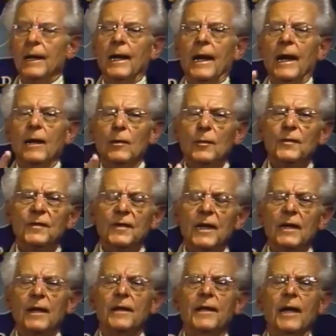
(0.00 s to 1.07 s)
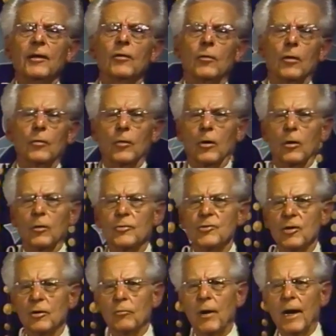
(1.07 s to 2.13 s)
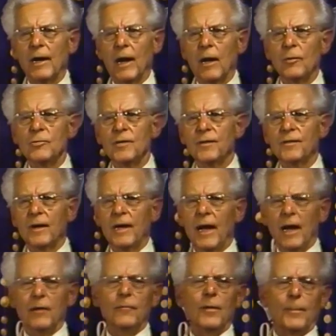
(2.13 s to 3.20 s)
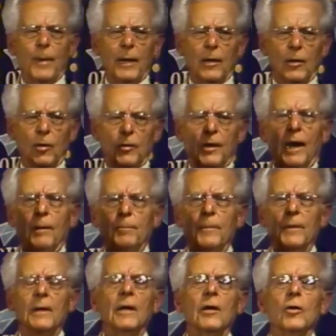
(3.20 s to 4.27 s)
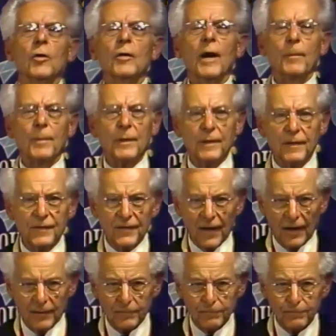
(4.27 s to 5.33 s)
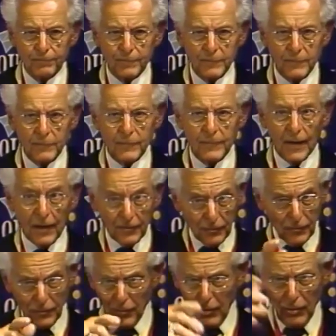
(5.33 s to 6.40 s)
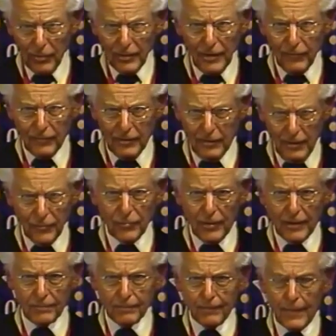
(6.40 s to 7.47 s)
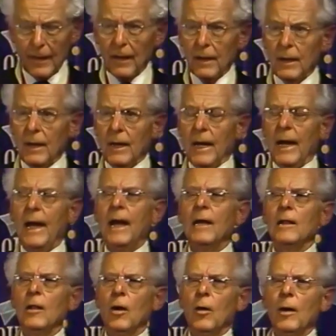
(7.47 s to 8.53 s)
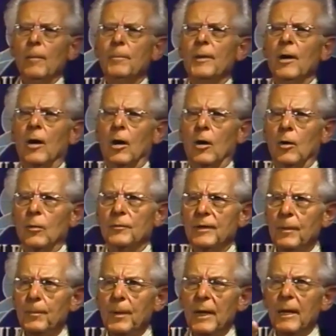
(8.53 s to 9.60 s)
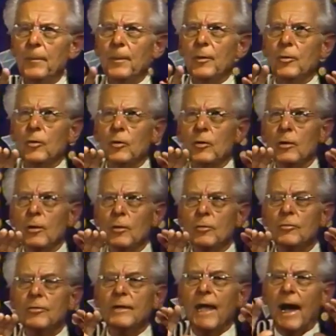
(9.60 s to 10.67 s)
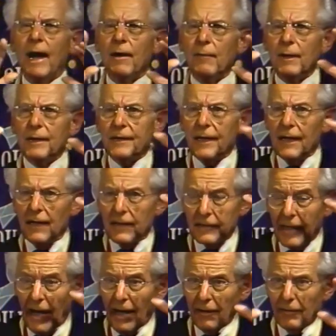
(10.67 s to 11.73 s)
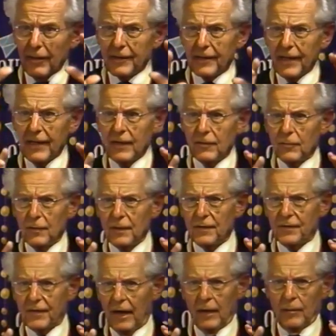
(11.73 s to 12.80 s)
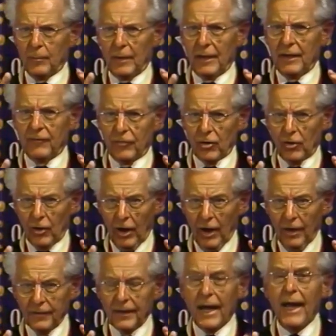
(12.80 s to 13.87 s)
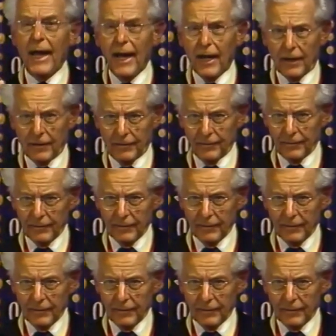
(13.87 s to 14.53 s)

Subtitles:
And Lucia, the 10-year-old girl, she cried out, she said, "Everybody look up at the sun." As you saw it on TV, that's right. And lo and behold, the people could look directly into the sun, believe it or not, and